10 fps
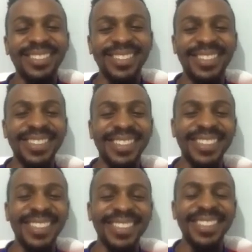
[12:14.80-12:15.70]

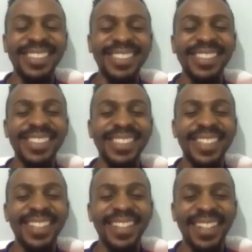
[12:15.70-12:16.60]

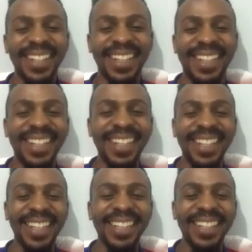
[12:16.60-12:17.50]

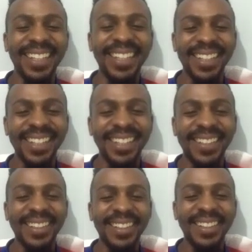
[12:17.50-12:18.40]

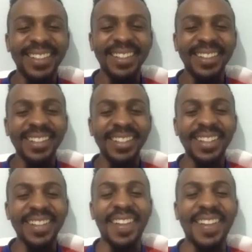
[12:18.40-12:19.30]

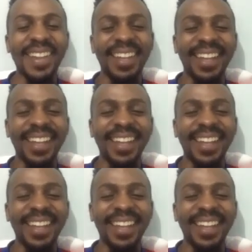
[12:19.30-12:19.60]
[no speech]